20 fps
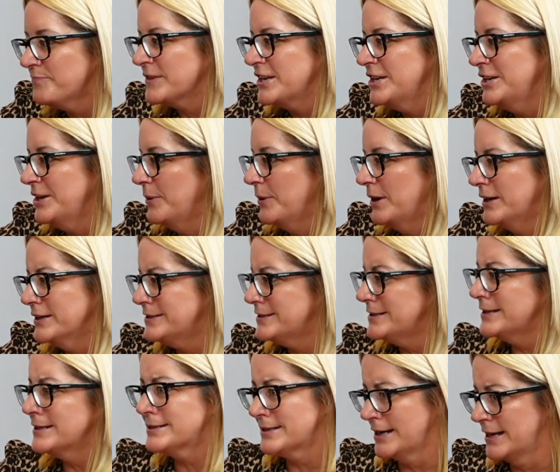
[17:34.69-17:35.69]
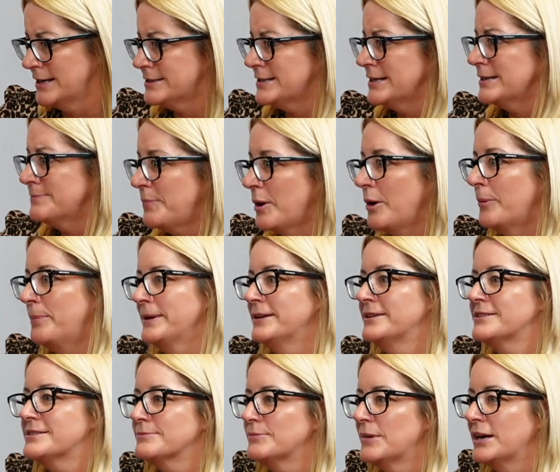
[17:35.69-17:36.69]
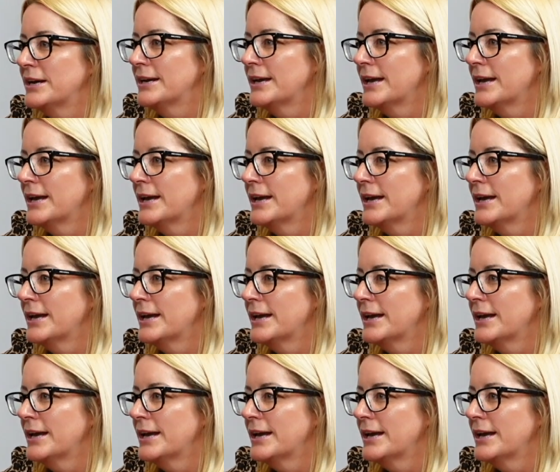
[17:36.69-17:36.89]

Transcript: you know, it did pop into my